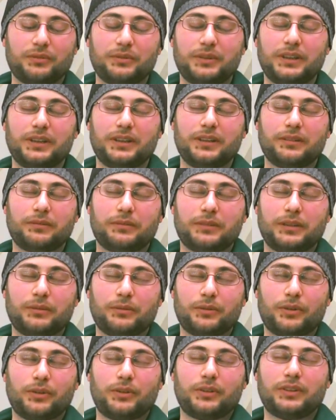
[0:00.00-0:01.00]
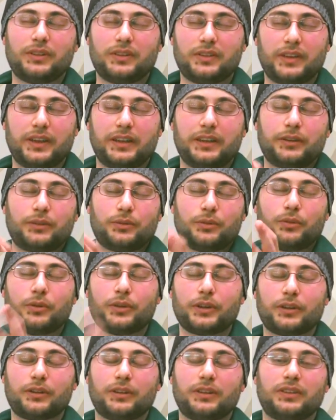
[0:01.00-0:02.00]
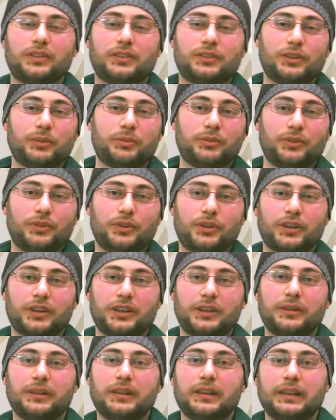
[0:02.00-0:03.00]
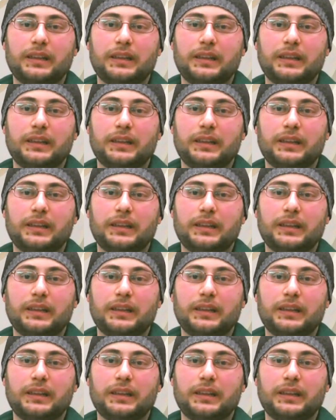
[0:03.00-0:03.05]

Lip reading: we were deciding to going on this trip to Turkey.